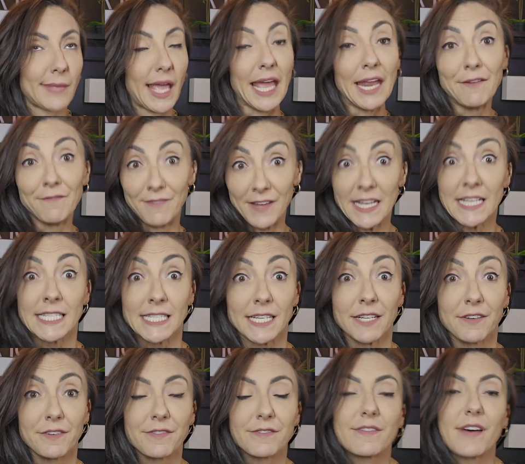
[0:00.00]

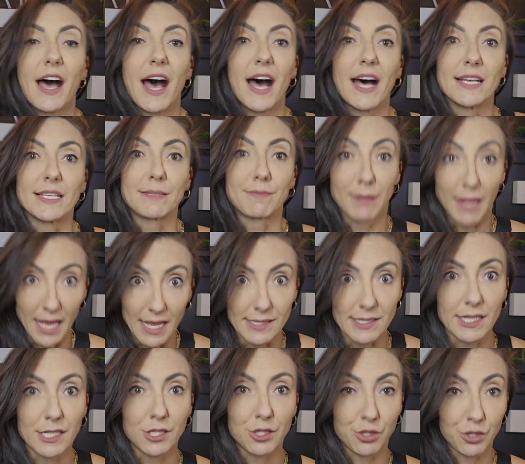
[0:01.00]
invasive as
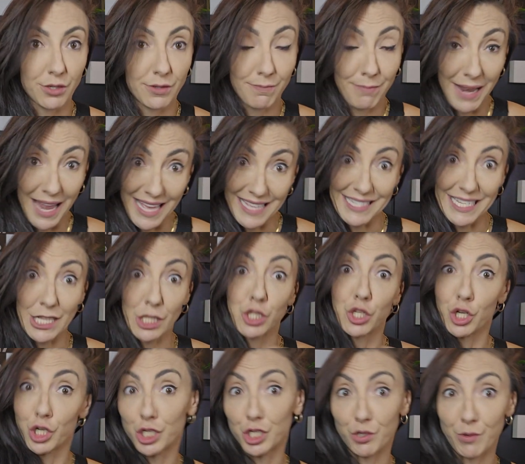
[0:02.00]
plastic
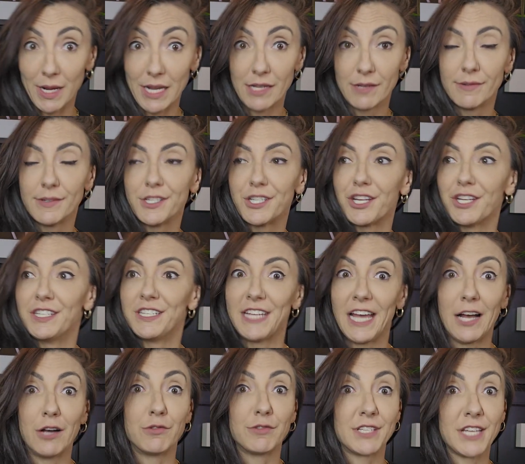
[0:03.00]
surgery. The
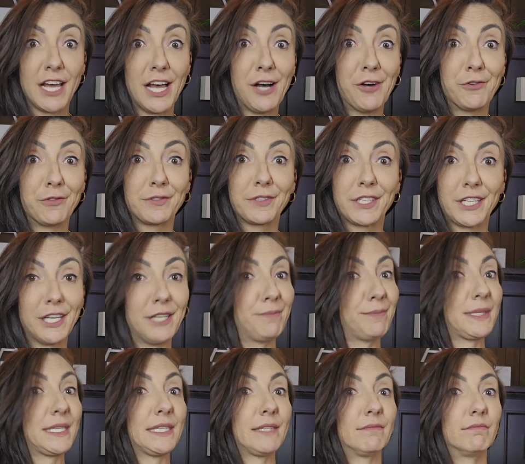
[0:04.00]
downtown can
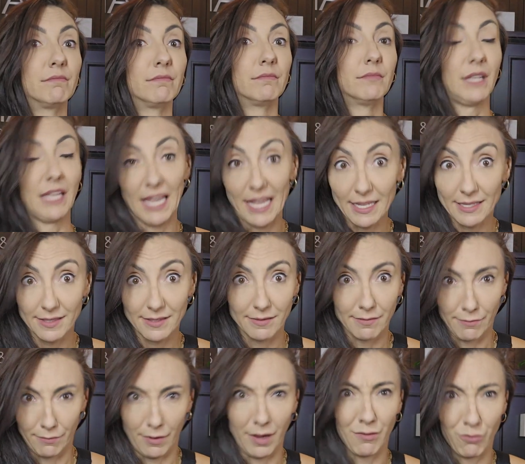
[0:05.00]
be less,
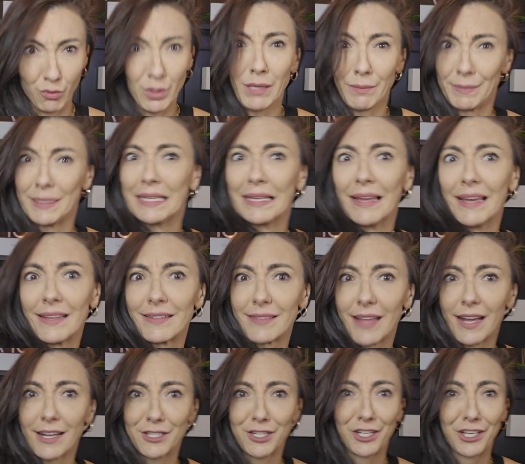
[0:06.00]
will be less
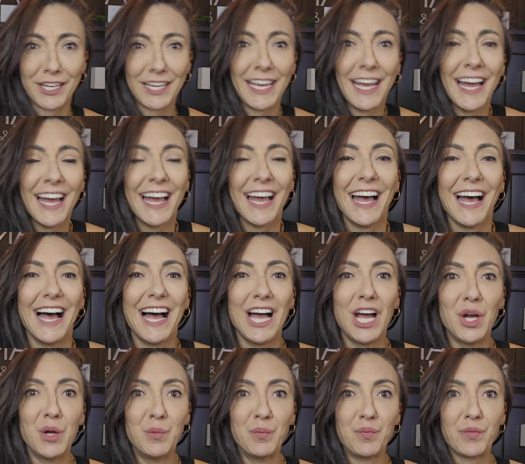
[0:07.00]
actually.
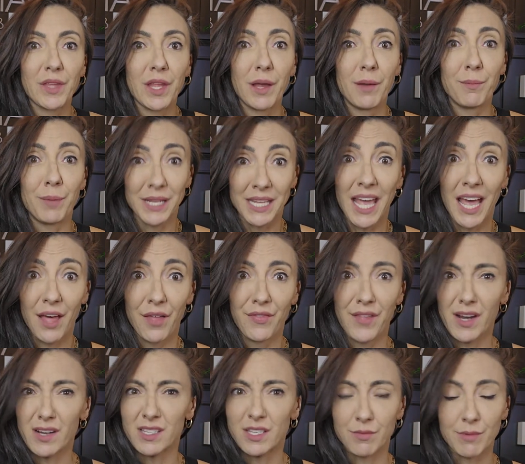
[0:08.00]
But yeah,
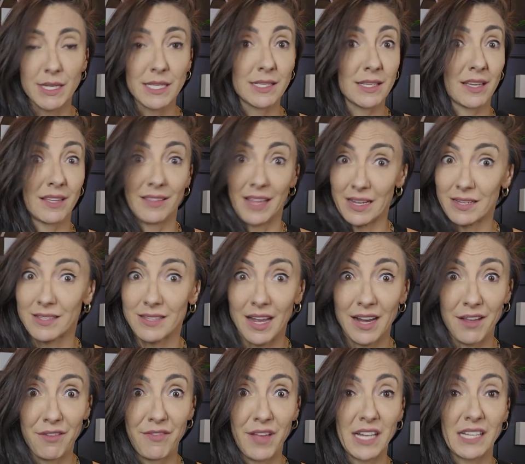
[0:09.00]
there's risk, there's
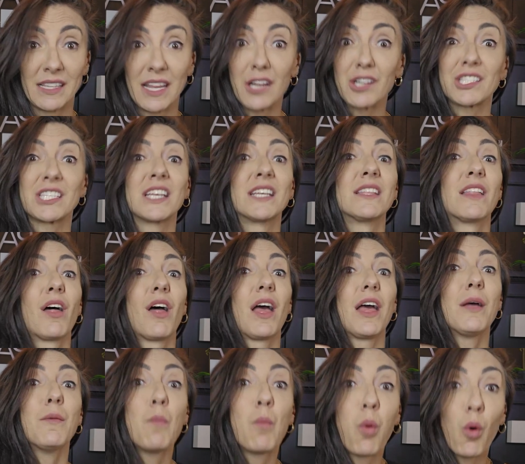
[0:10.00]
side effect, there's
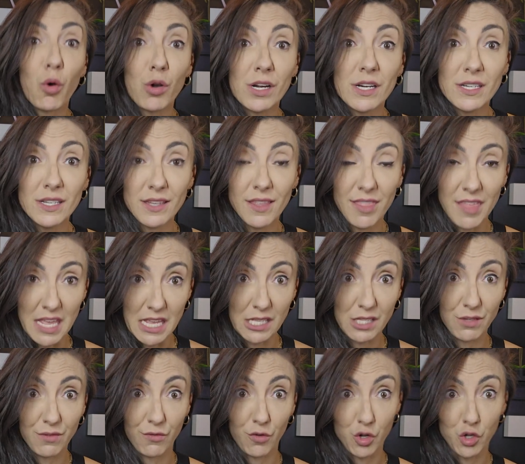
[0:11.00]
important
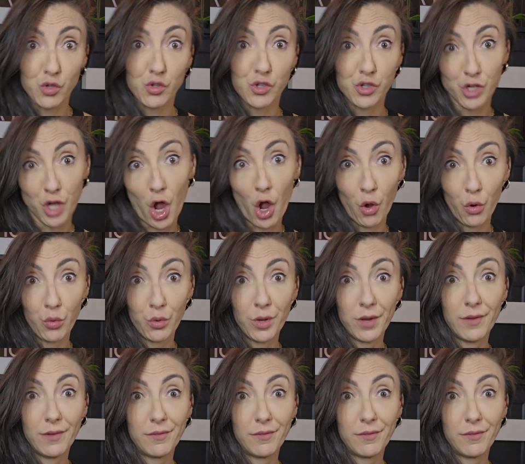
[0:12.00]
things for you to know